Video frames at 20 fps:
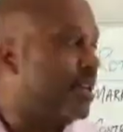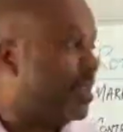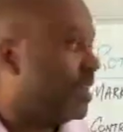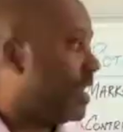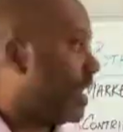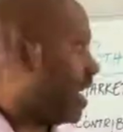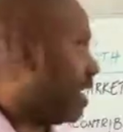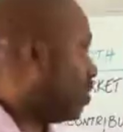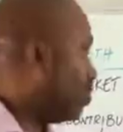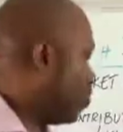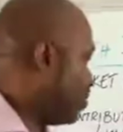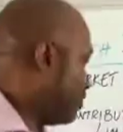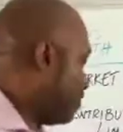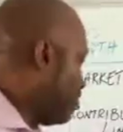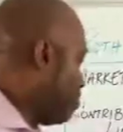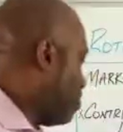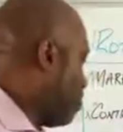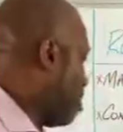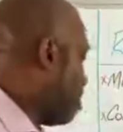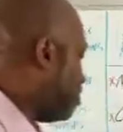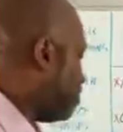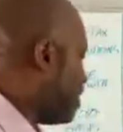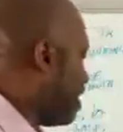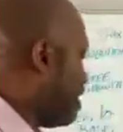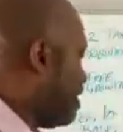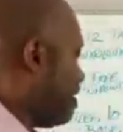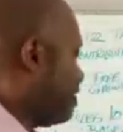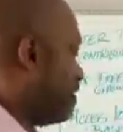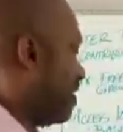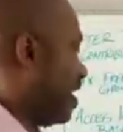Now, with the Roth
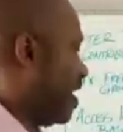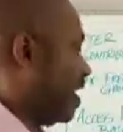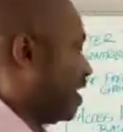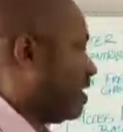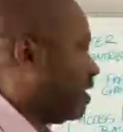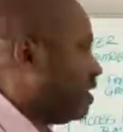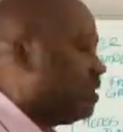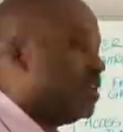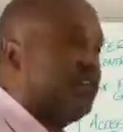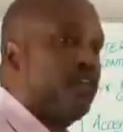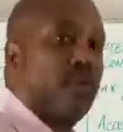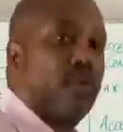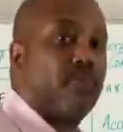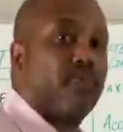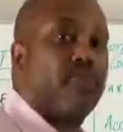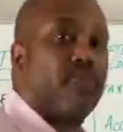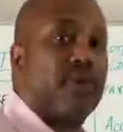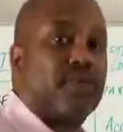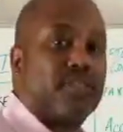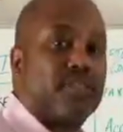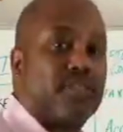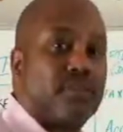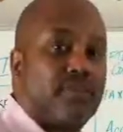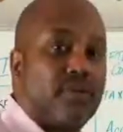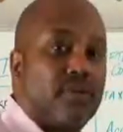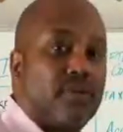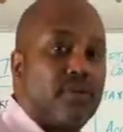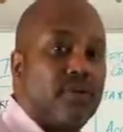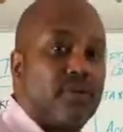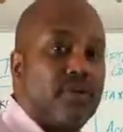IRA, your
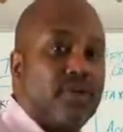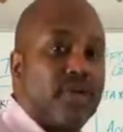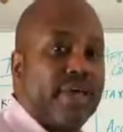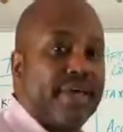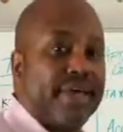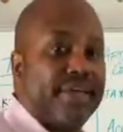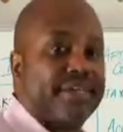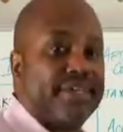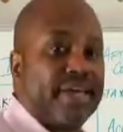principal is